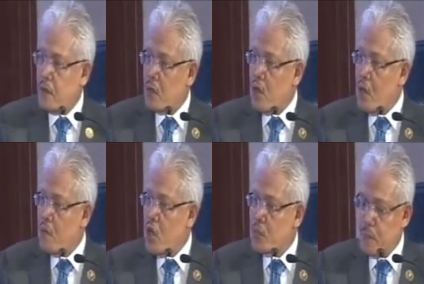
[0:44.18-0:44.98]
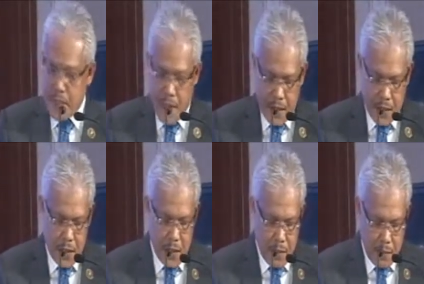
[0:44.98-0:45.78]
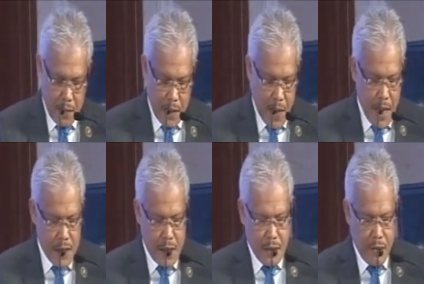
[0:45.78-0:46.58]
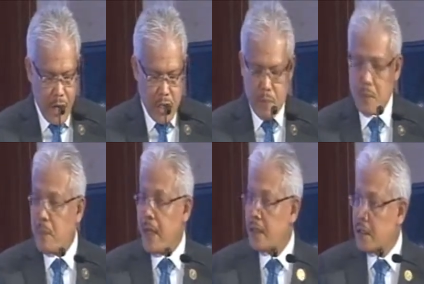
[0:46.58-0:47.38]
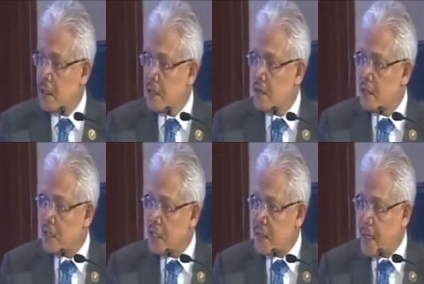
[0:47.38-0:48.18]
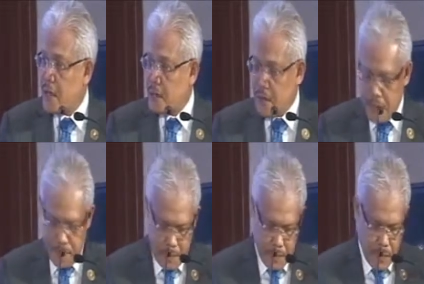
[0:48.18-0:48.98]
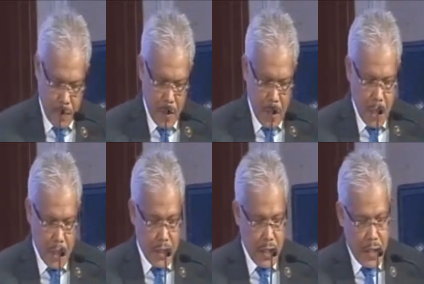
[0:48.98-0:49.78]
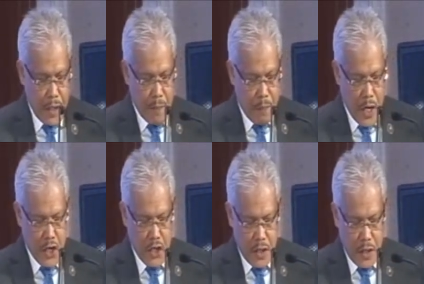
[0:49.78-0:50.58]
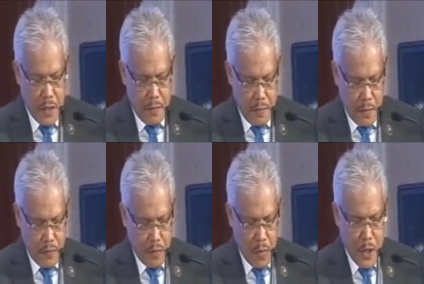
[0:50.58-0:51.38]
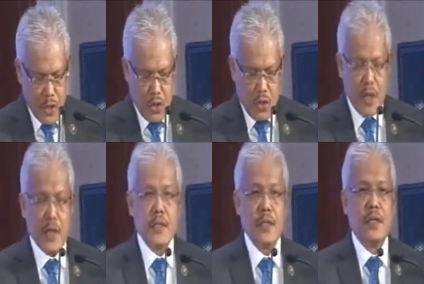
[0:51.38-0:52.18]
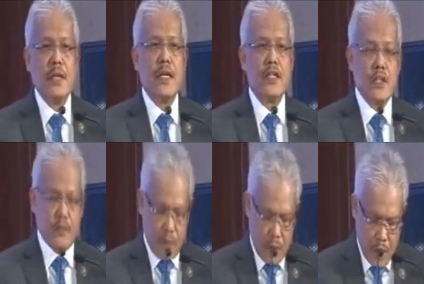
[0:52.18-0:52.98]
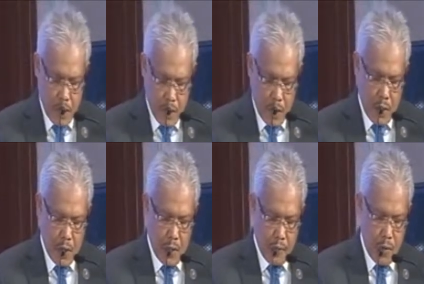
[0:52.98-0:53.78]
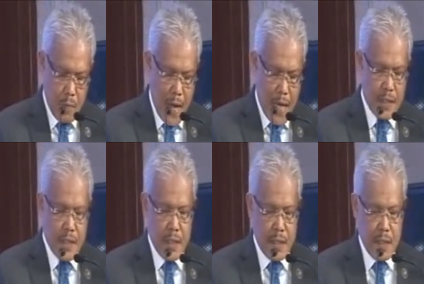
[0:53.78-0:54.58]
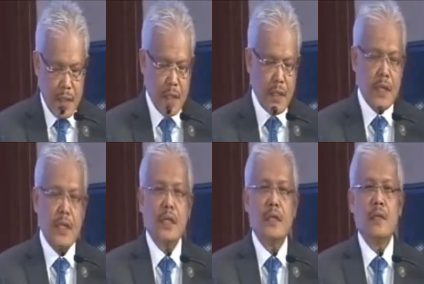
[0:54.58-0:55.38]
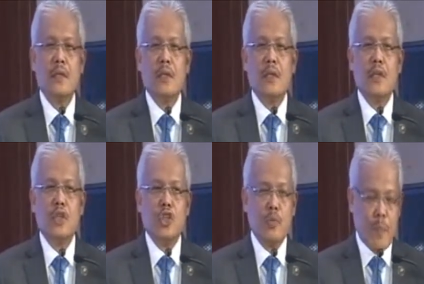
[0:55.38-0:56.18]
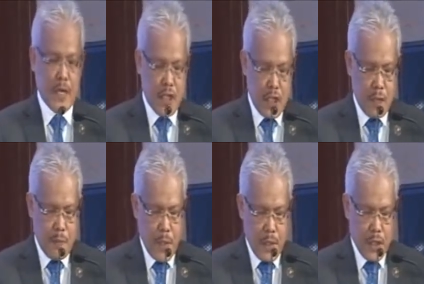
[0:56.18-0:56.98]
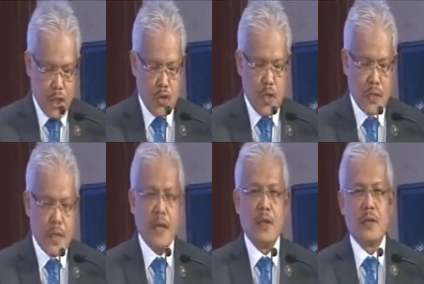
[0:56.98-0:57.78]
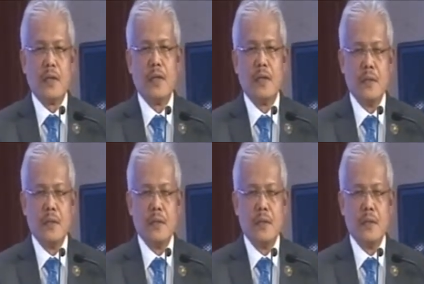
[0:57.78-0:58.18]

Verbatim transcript: for the warm hospitality and the excellent arrangement made for this dialogue. It is indeed a pleasure for me to join colleagues from ASEAN and India to participate in today's dialogue.